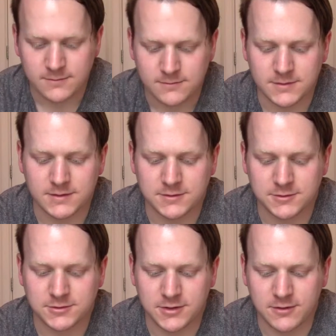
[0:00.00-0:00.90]
What does your
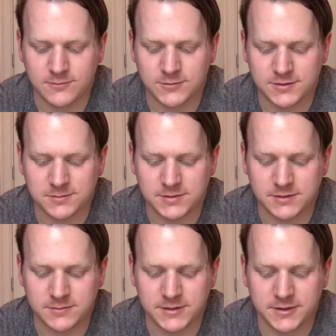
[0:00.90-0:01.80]
child want to be
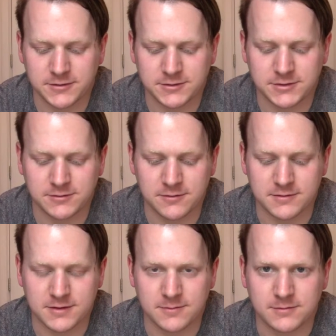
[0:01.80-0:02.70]
when he or she
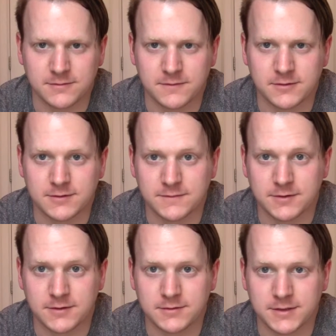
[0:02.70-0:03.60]
grows up? Well, first of
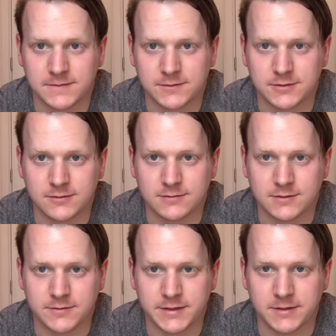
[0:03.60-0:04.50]
all, I don't have a child,
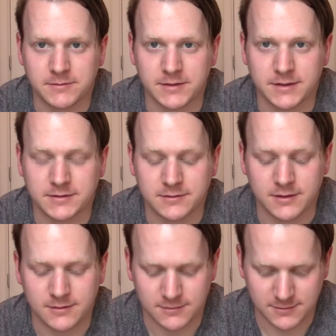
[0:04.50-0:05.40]
so I can't really answer
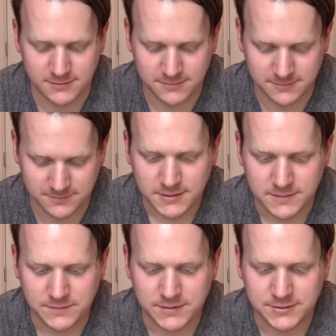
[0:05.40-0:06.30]
that.
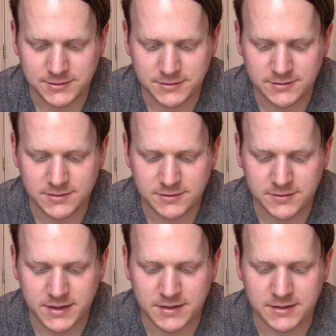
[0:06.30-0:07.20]
If you could choose to do
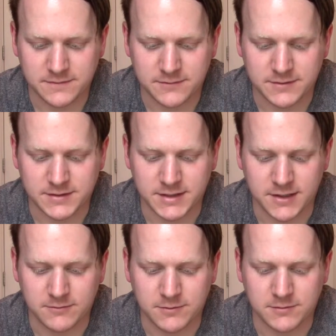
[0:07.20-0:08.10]
anything for a
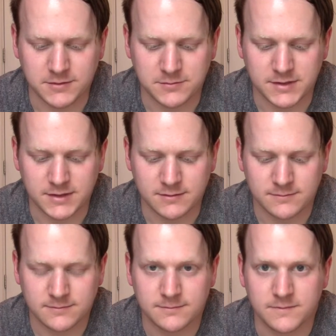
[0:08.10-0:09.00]
day, what would it be?
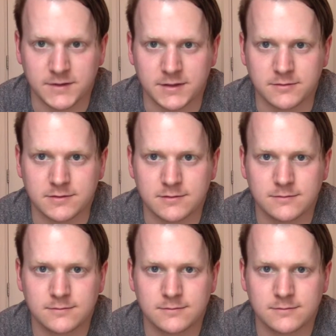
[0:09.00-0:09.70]
Videos.